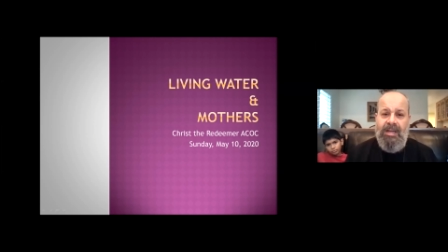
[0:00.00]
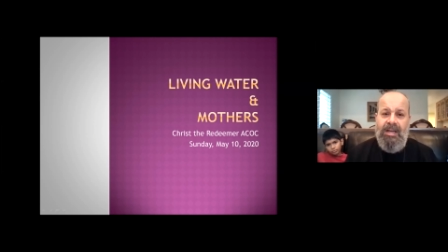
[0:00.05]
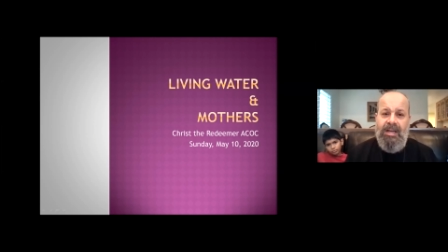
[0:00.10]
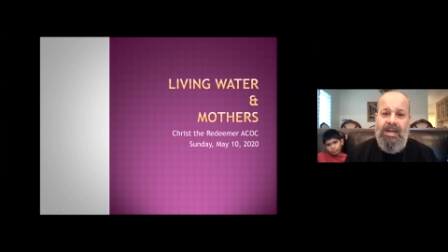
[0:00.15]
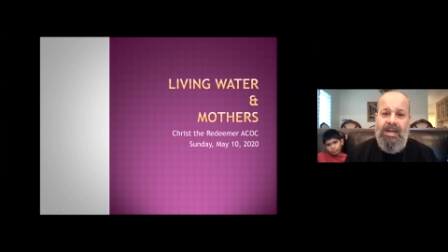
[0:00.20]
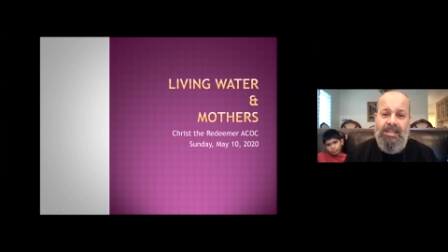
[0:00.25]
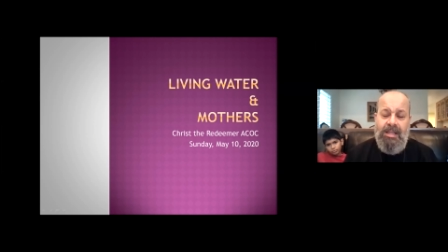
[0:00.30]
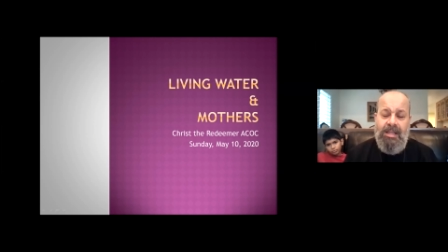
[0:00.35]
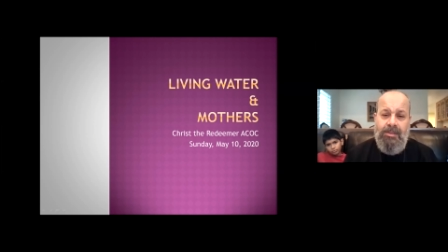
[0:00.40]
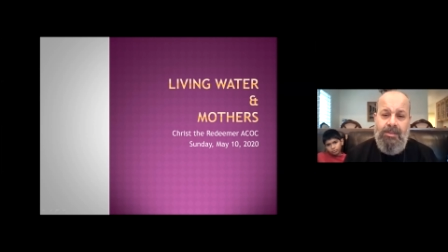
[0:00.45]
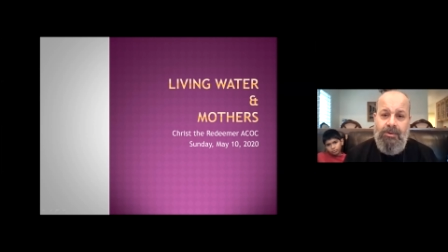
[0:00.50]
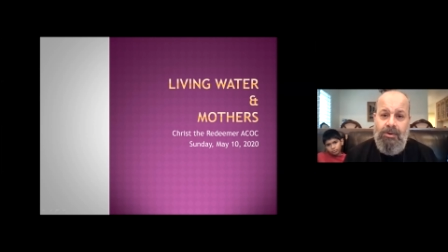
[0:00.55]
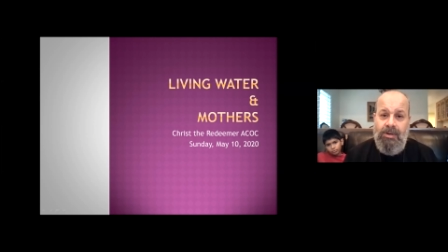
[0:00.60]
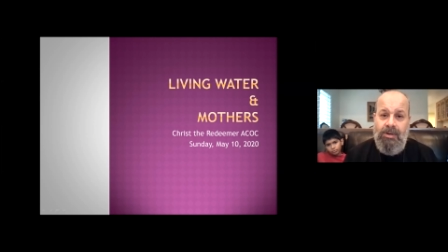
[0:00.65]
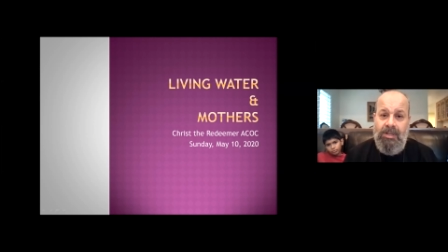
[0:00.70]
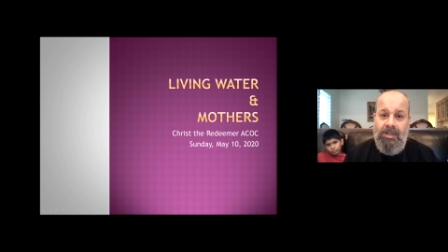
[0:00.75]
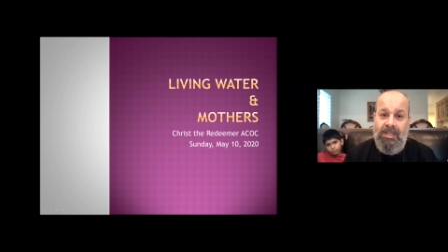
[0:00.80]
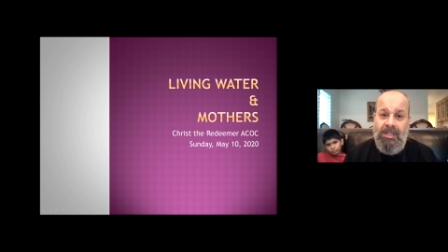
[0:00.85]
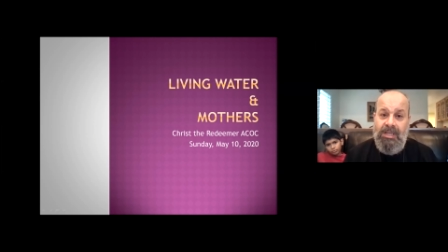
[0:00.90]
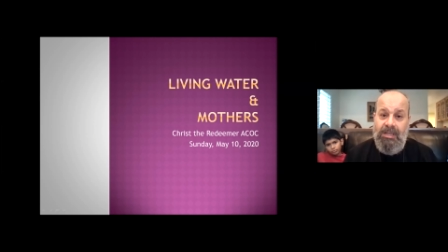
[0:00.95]
And then
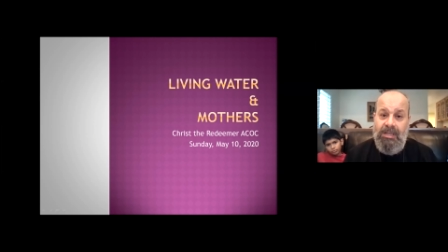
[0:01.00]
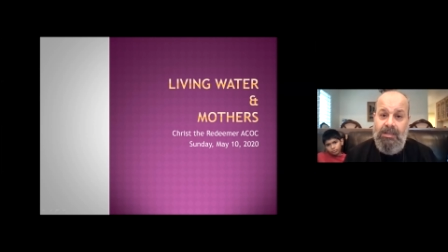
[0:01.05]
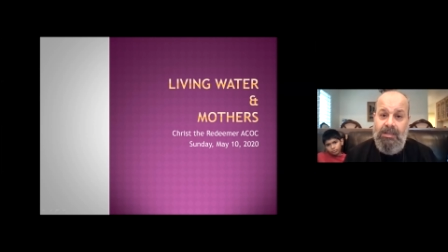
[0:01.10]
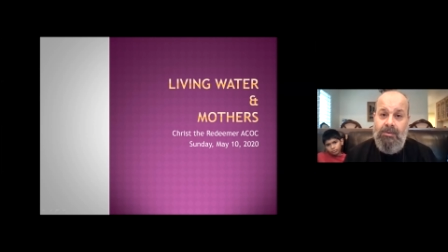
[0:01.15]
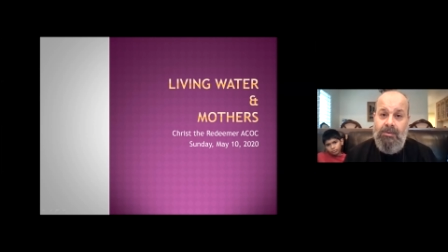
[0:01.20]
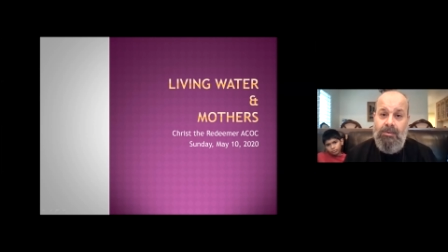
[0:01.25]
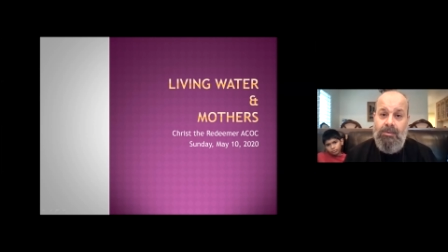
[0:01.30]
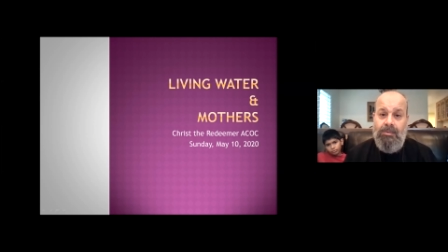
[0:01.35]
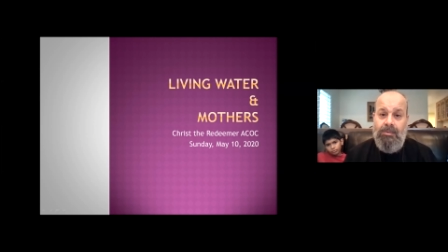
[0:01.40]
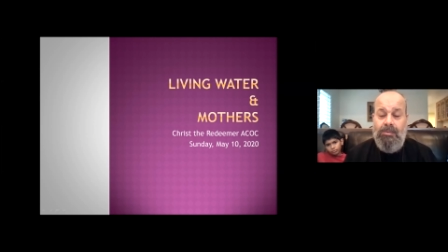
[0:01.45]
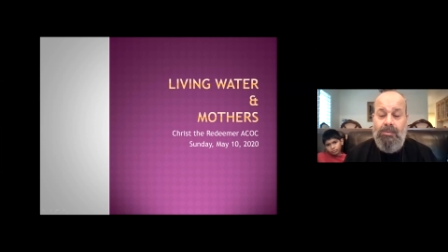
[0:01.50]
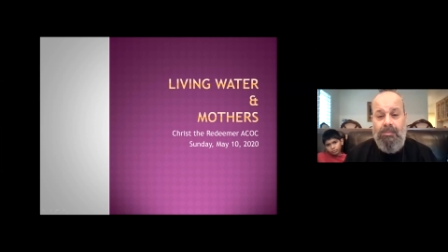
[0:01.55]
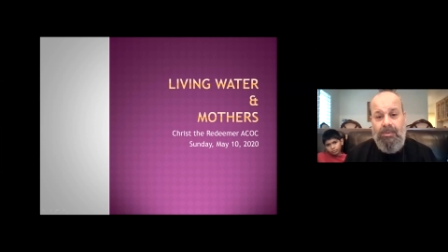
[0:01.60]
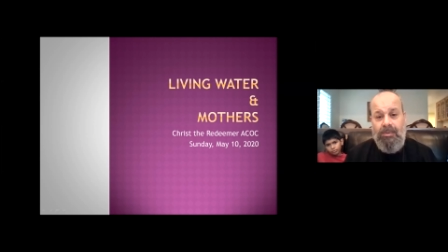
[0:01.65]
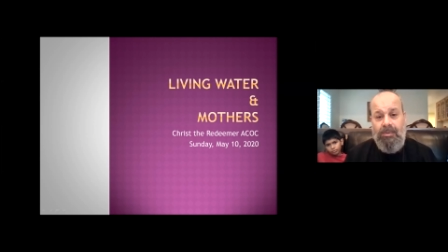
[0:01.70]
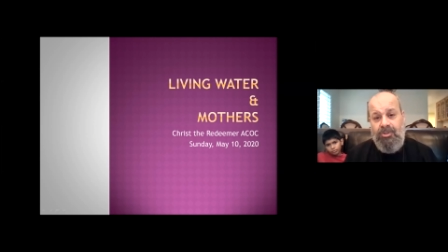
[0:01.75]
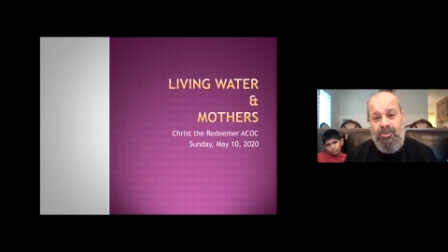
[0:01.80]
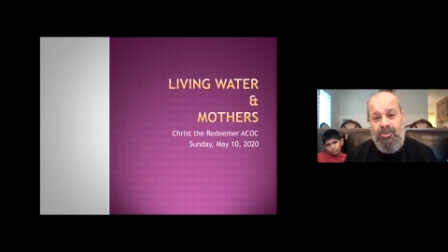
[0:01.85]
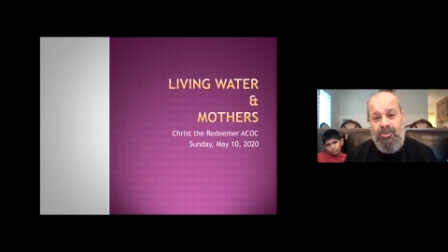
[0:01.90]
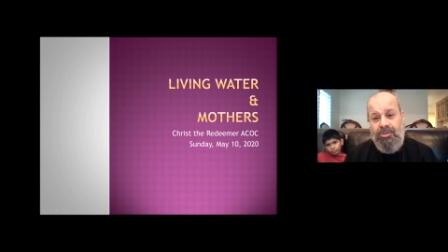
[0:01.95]
thirdly,
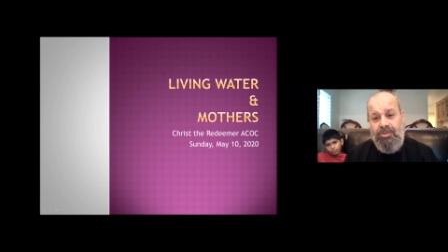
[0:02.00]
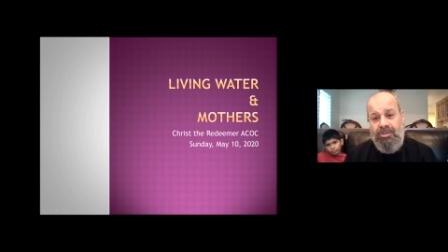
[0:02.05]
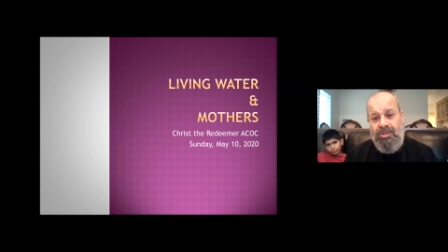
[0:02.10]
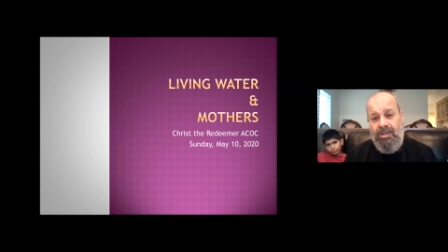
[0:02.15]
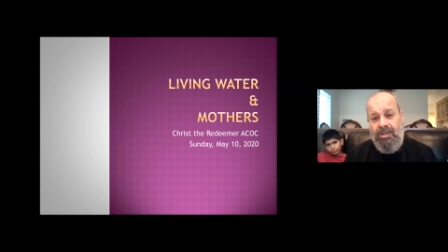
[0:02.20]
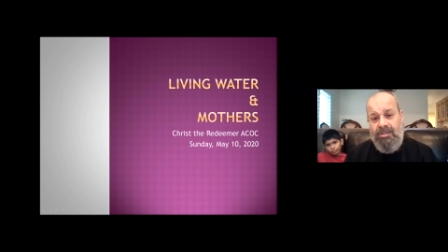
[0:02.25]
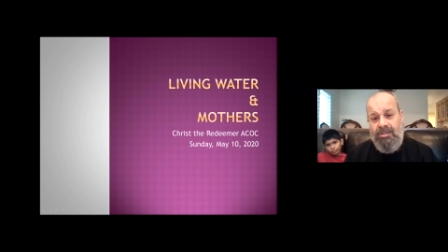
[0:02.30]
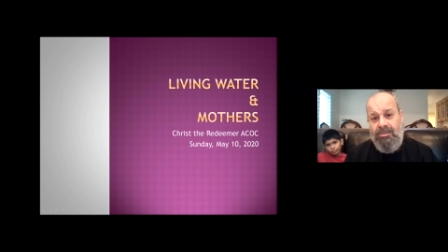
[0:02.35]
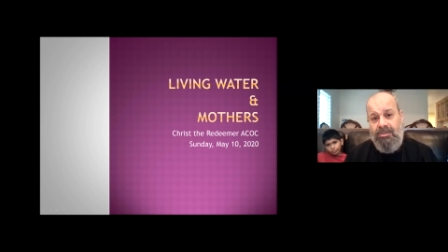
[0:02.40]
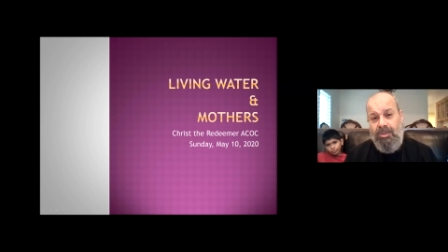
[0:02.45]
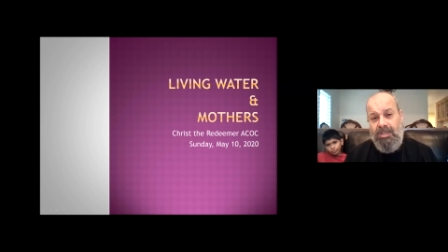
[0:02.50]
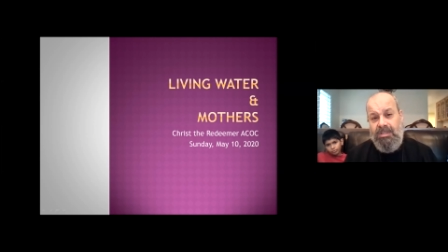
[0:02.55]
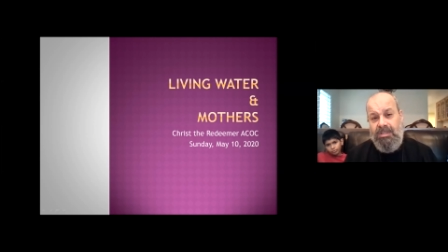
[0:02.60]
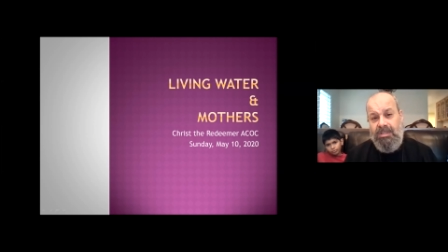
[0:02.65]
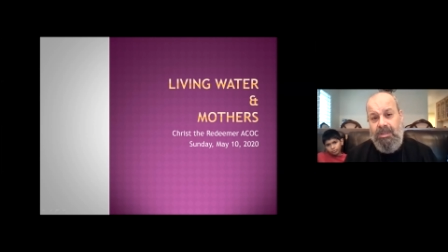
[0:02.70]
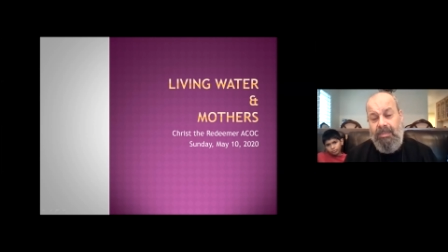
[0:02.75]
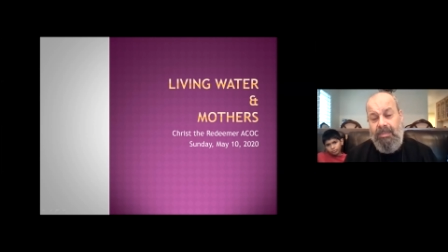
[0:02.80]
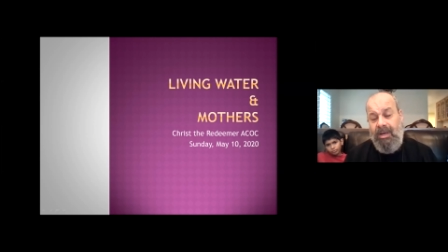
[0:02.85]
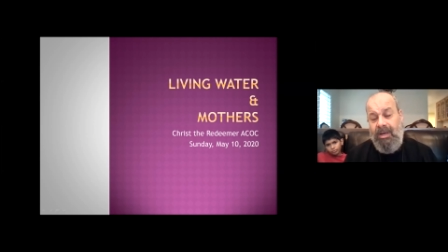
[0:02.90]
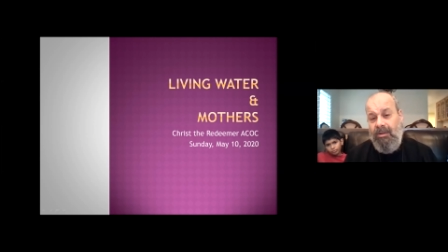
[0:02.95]
the church talks to us
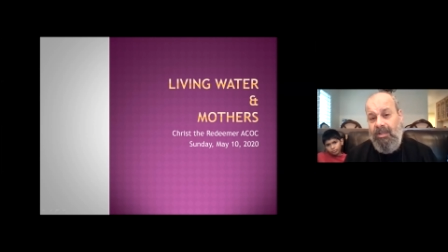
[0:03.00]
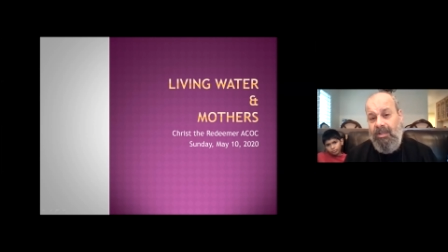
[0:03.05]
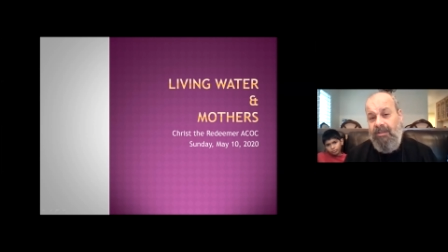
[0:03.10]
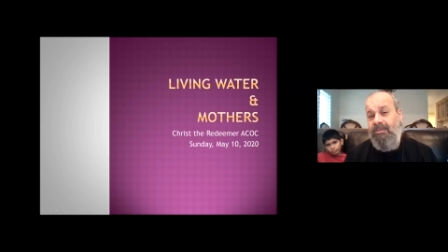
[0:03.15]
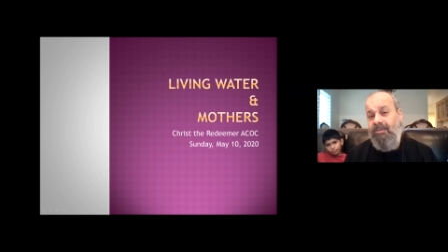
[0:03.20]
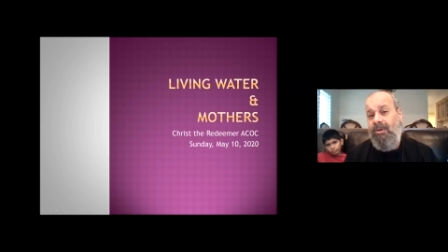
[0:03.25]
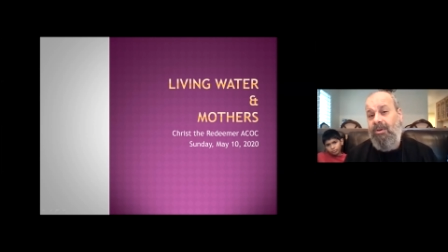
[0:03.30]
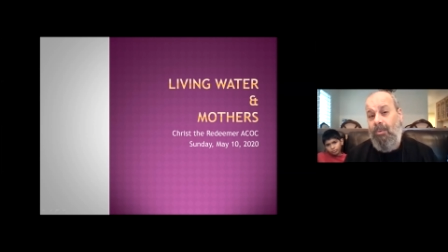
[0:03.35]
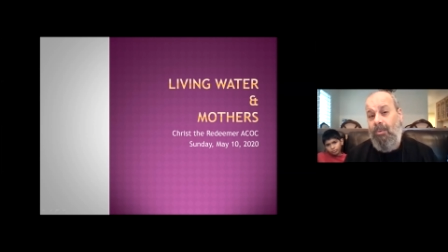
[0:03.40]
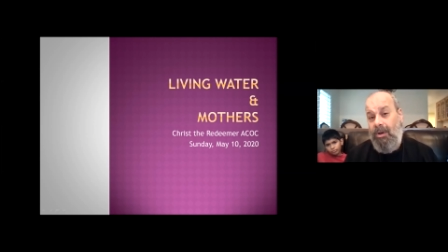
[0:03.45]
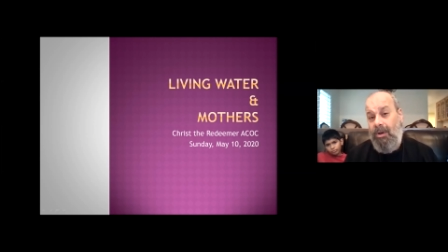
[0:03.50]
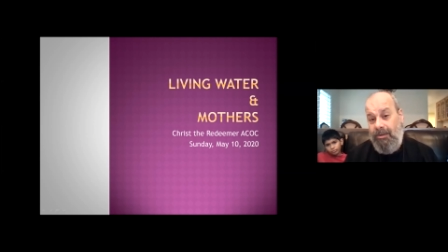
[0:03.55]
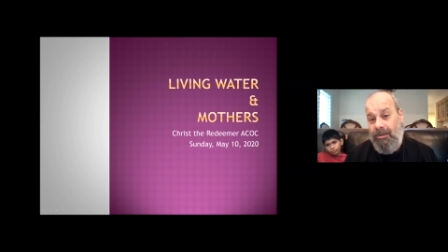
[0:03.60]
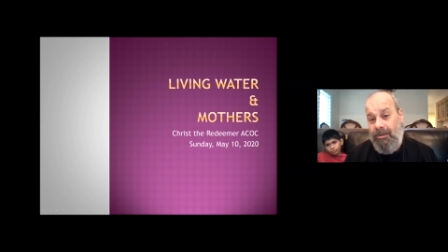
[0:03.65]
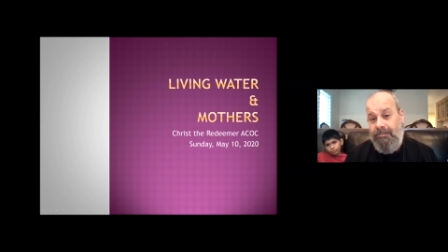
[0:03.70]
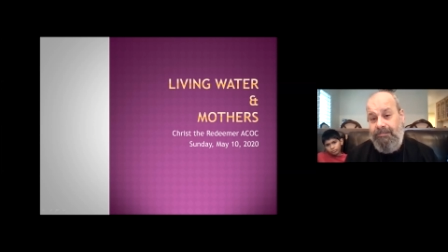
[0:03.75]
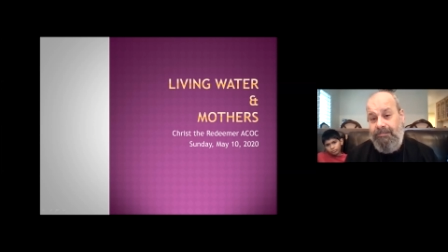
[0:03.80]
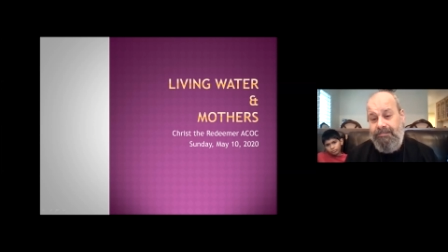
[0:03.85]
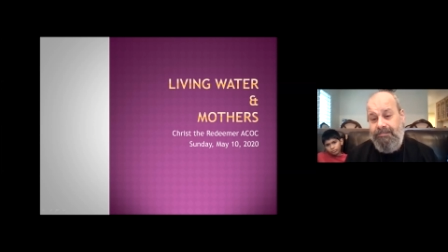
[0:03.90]
about living water.